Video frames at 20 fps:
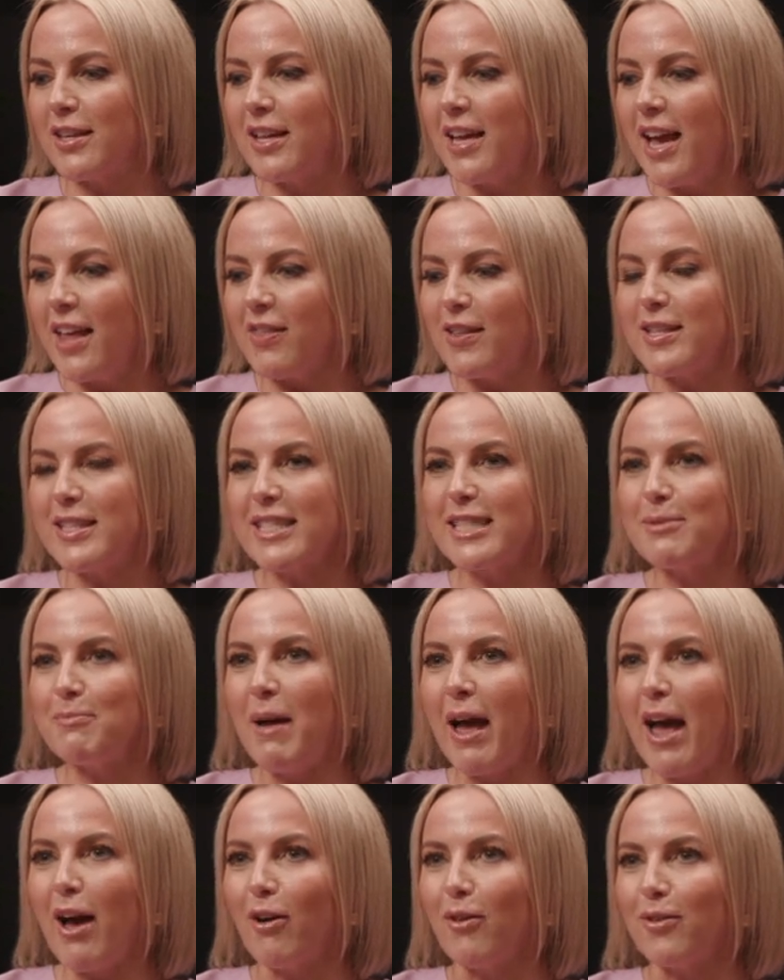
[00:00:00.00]
the
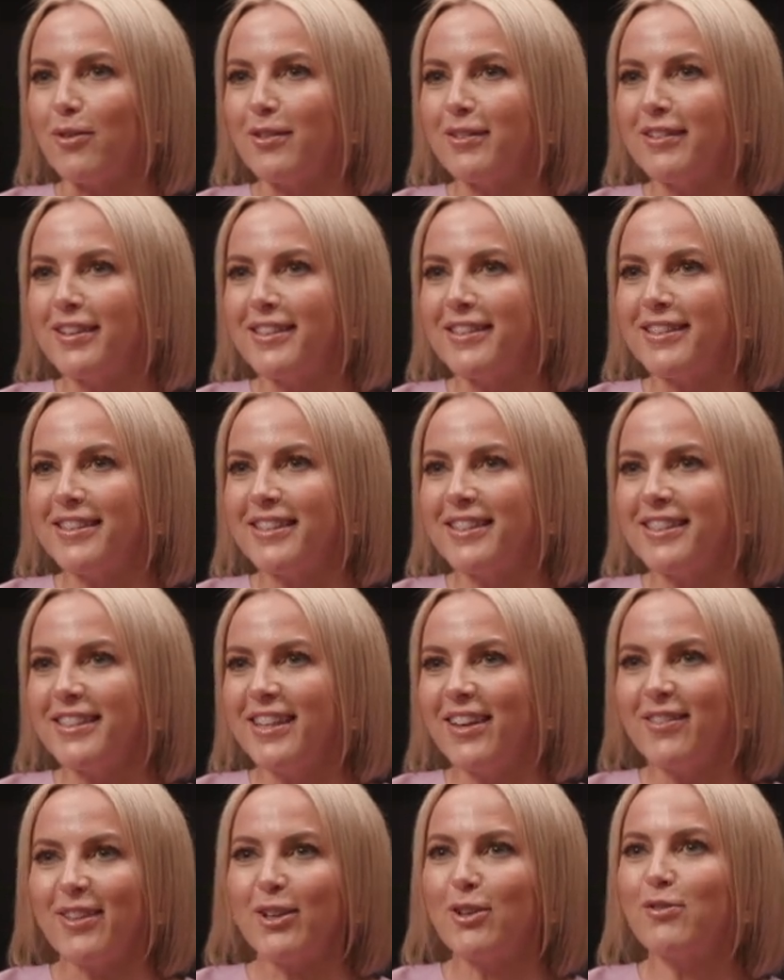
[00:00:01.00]
smell and
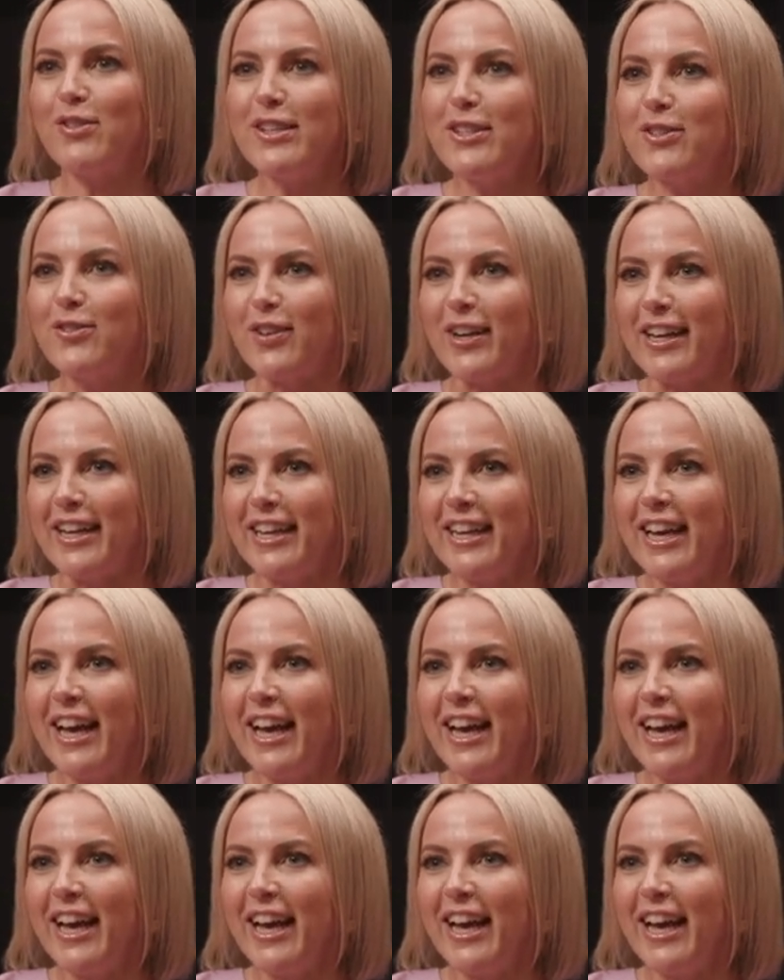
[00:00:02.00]
the greenery.